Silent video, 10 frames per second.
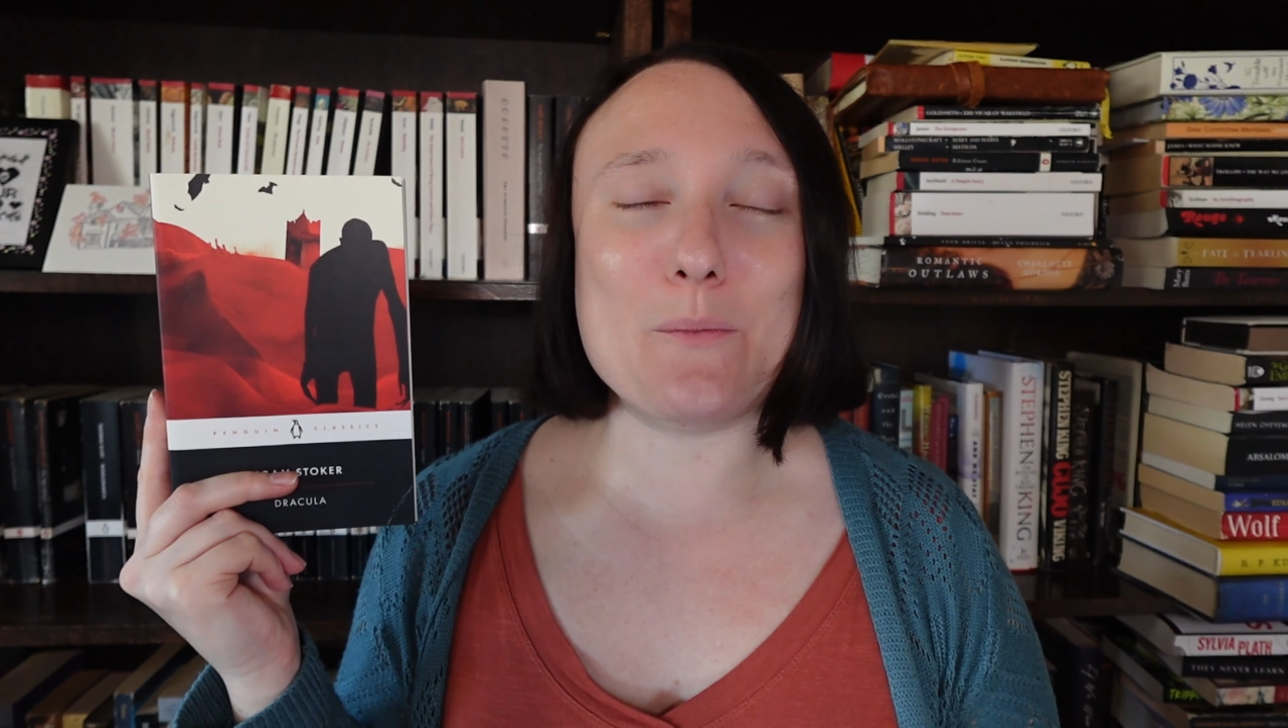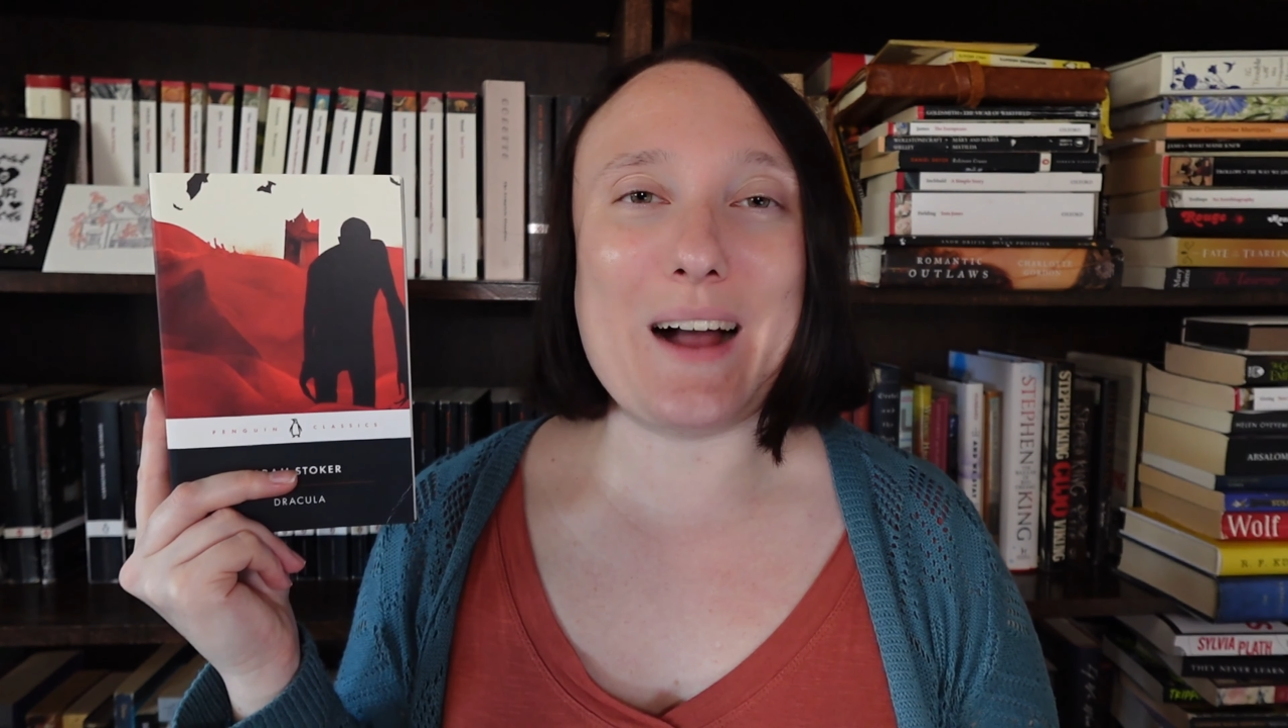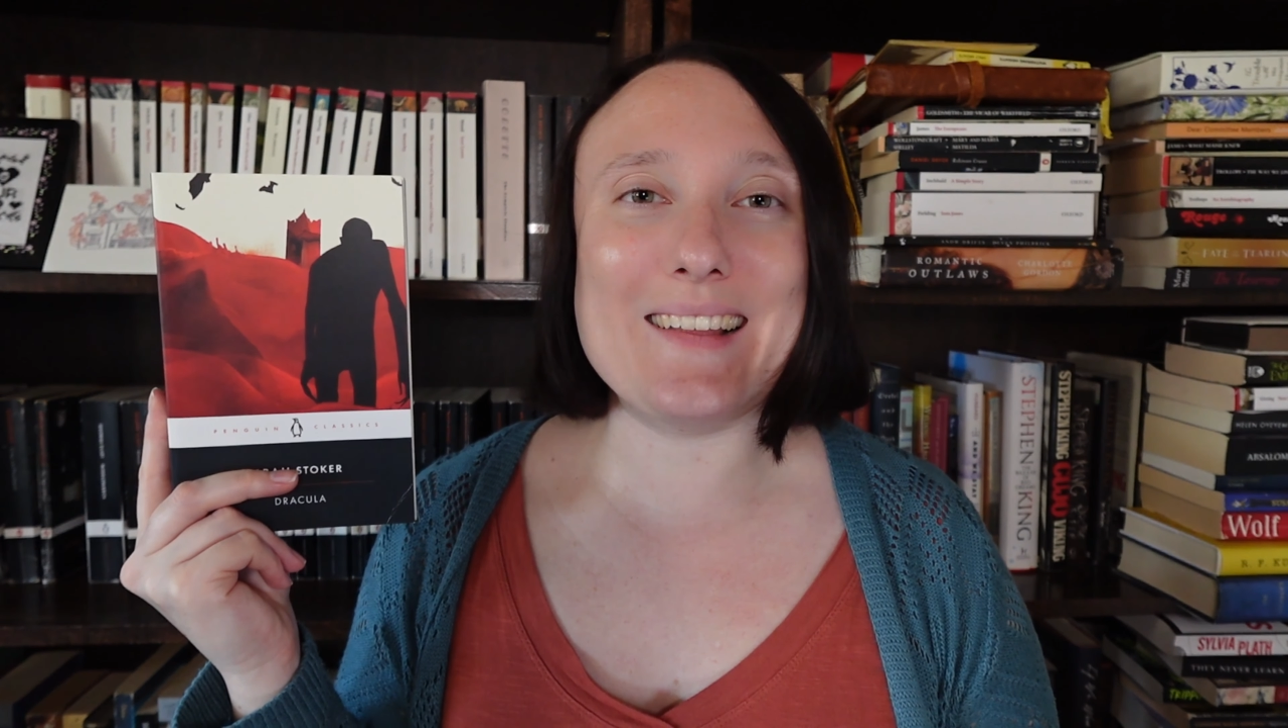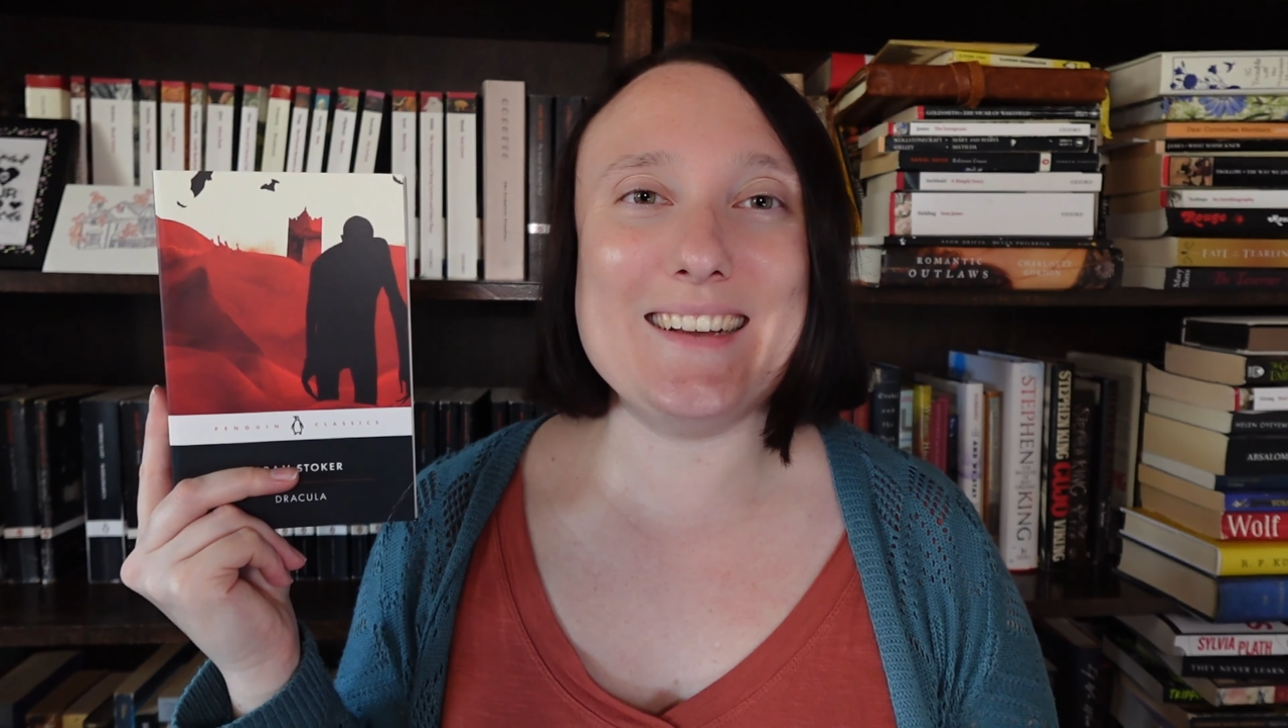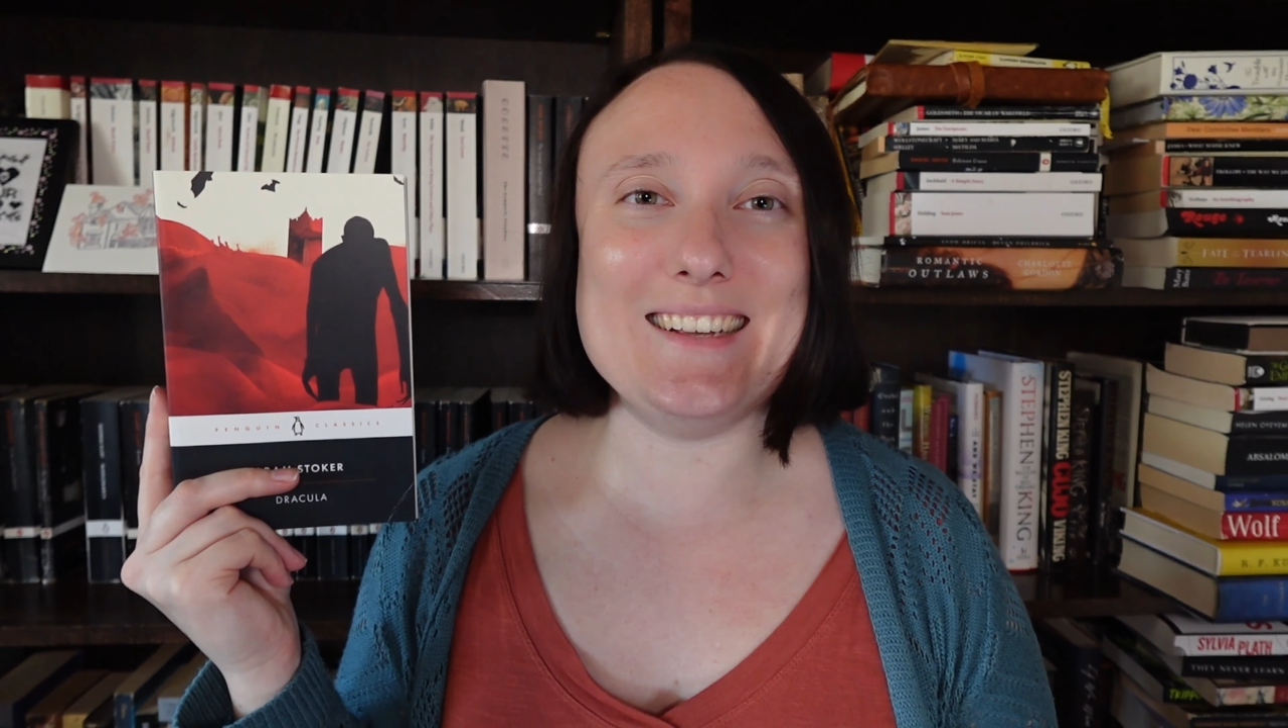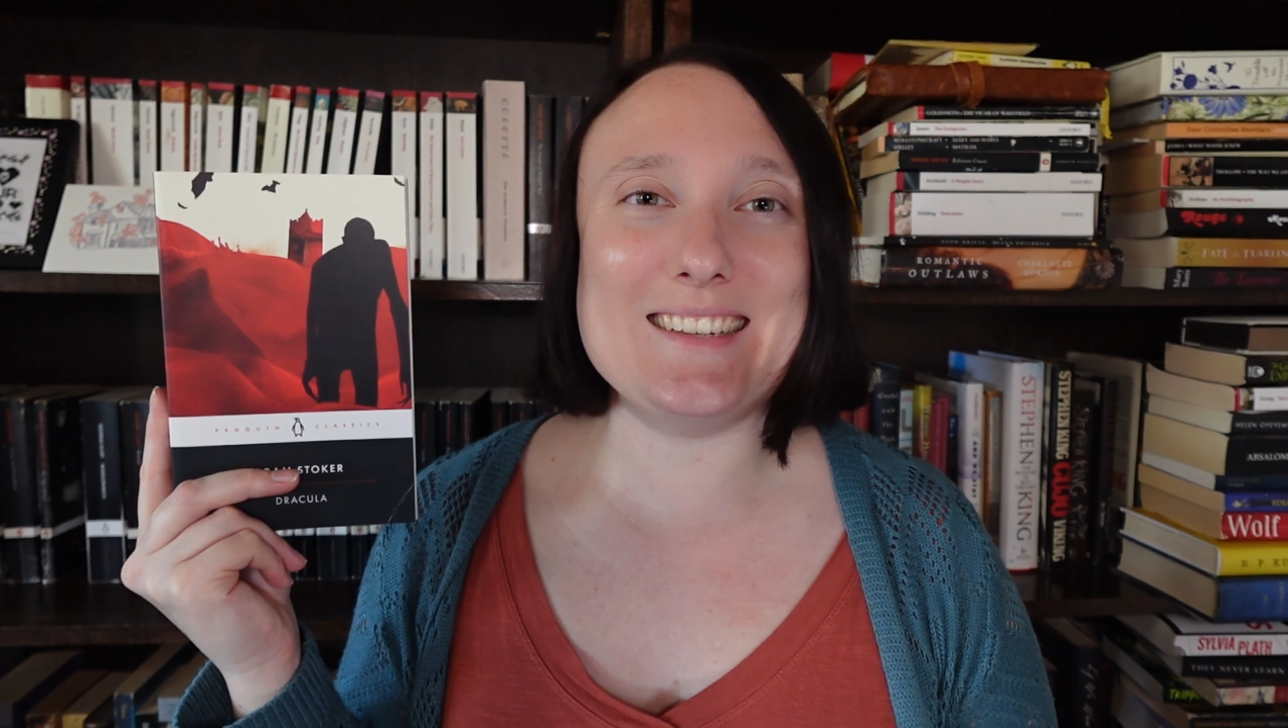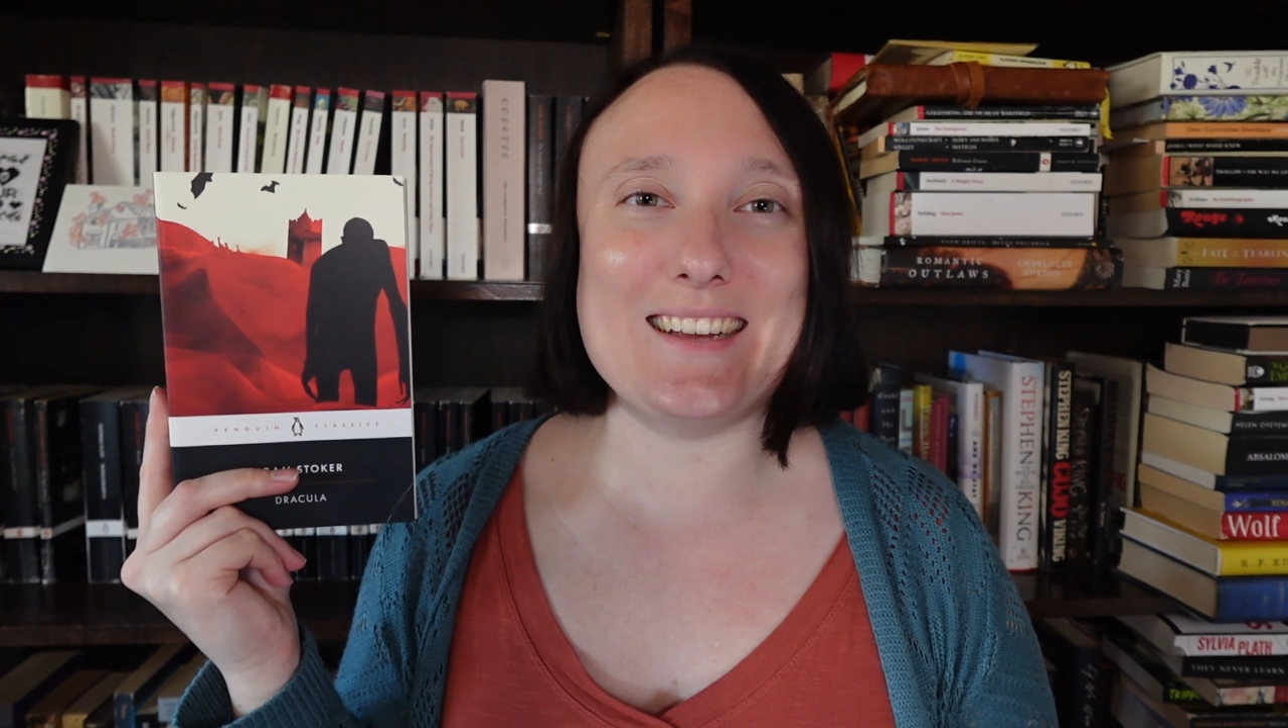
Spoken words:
while he's